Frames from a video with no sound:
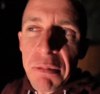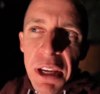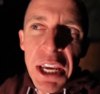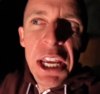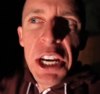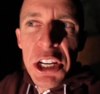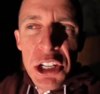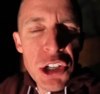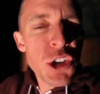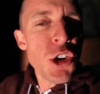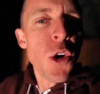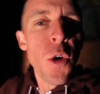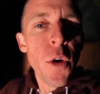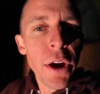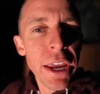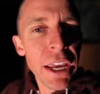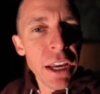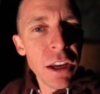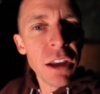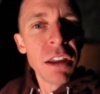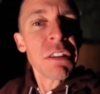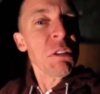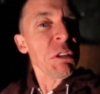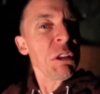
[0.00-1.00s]

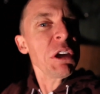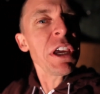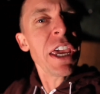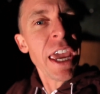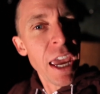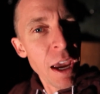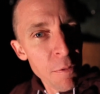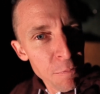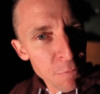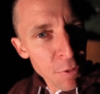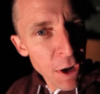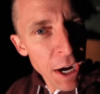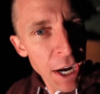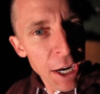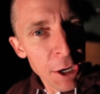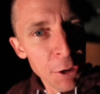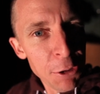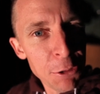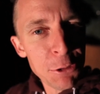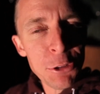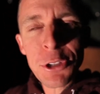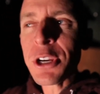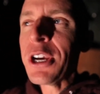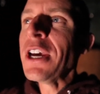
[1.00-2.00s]
enjoying the
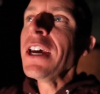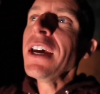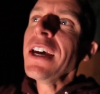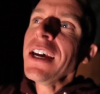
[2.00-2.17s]
campfires,